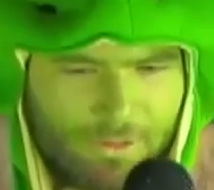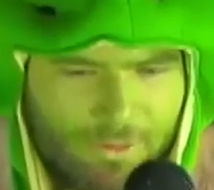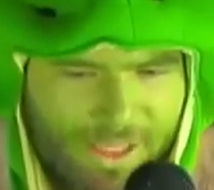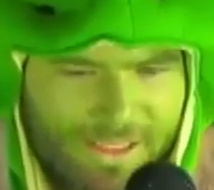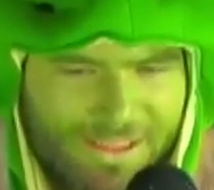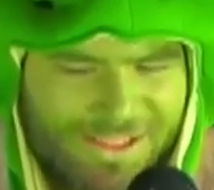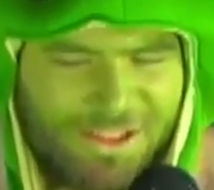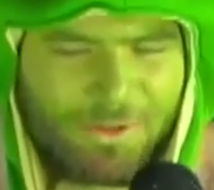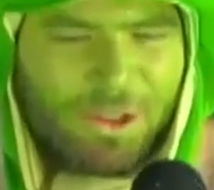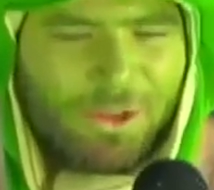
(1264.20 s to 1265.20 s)
right?
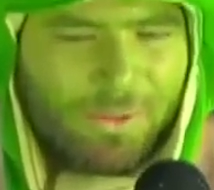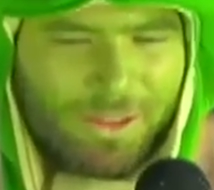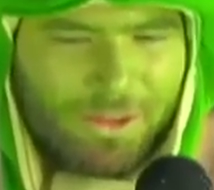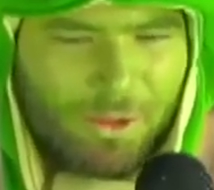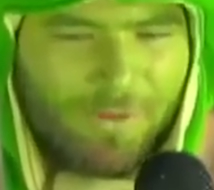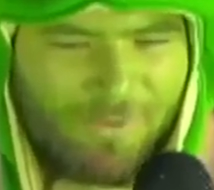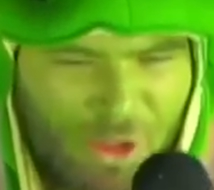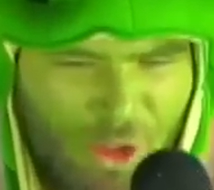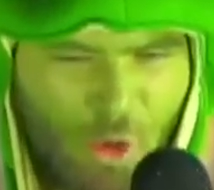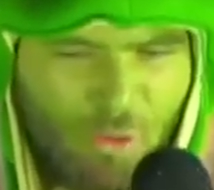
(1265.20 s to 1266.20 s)
Listen to what you want to do. If
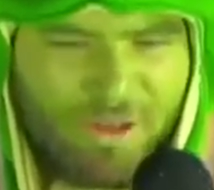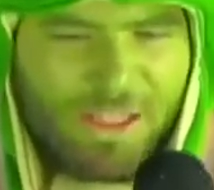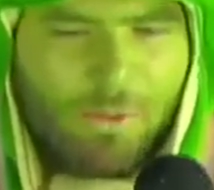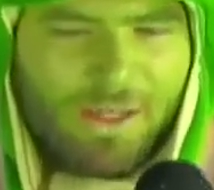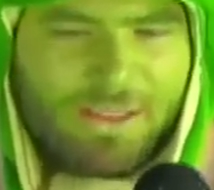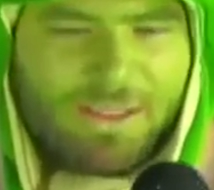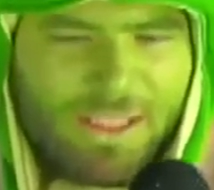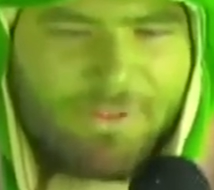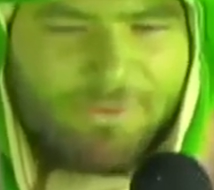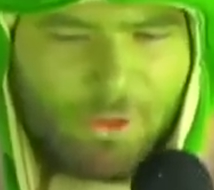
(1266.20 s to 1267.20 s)
you really want to
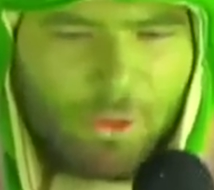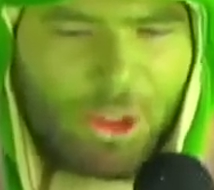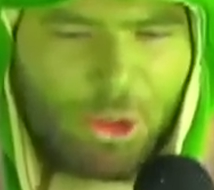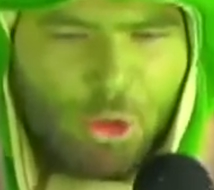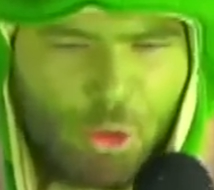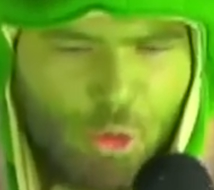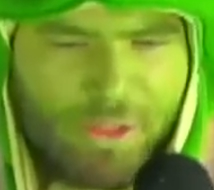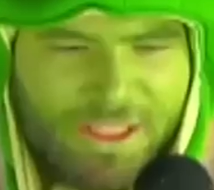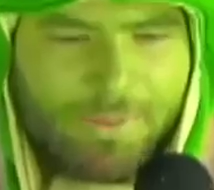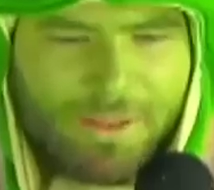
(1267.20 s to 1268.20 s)
leave Florida and you
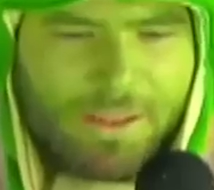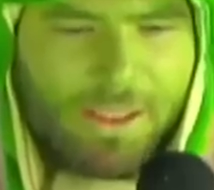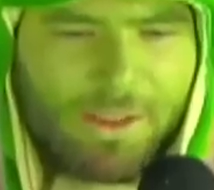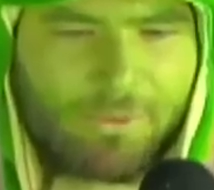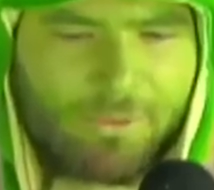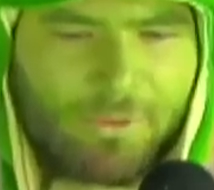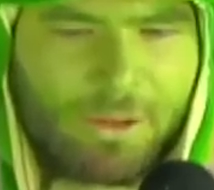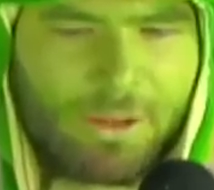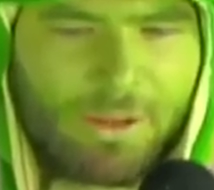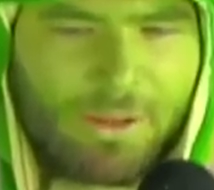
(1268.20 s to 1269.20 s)
really believe
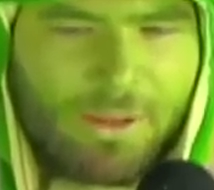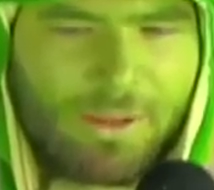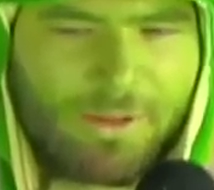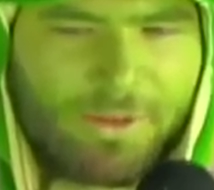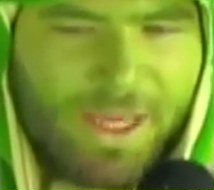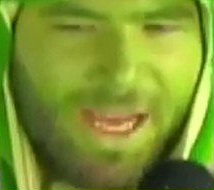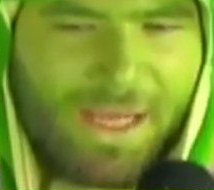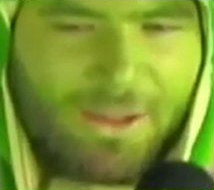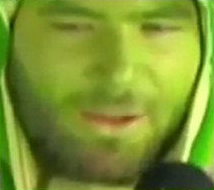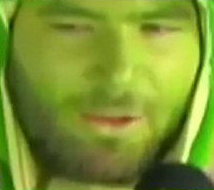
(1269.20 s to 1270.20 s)

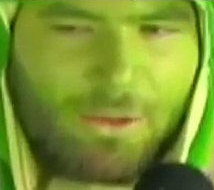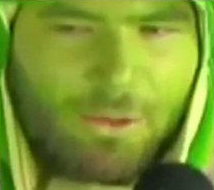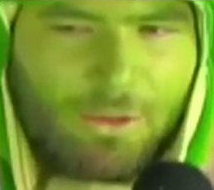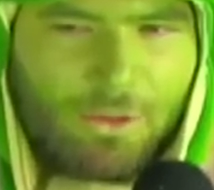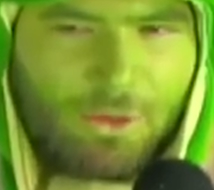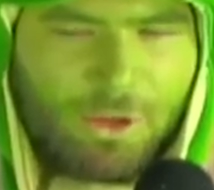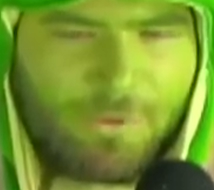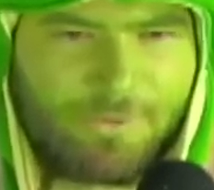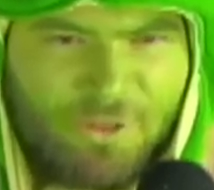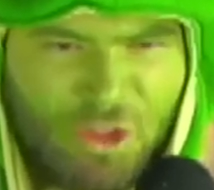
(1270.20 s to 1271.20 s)
that the
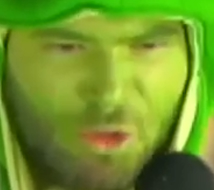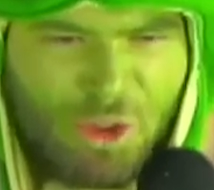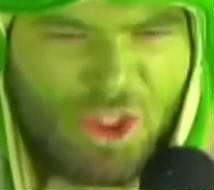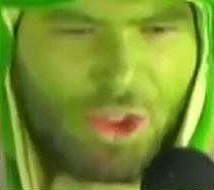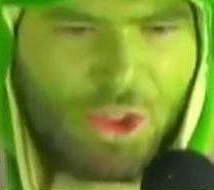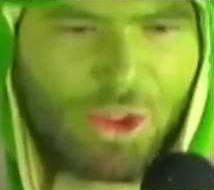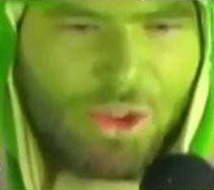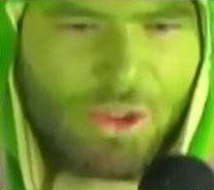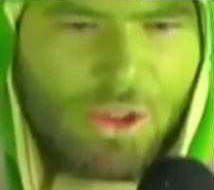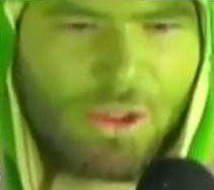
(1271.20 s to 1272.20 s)
future
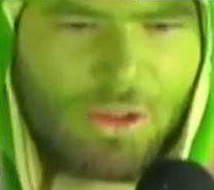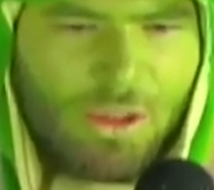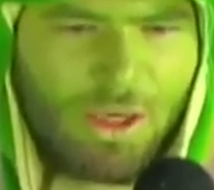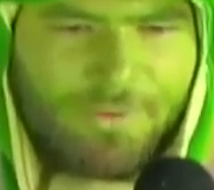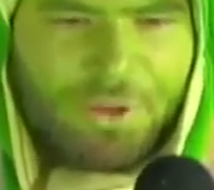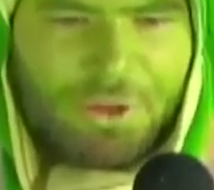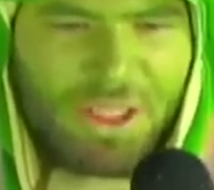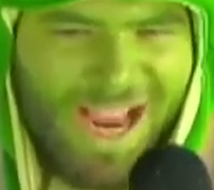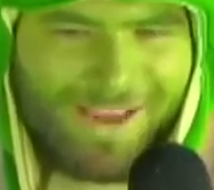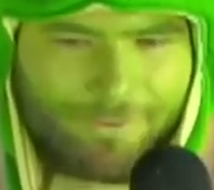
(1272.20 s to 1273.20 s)
of your
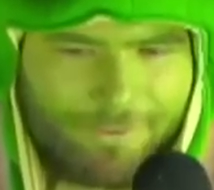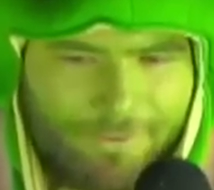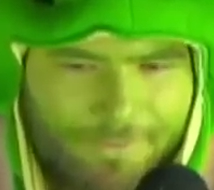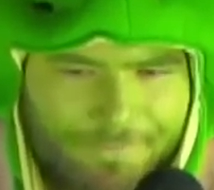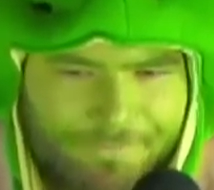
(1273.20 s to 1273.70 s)
life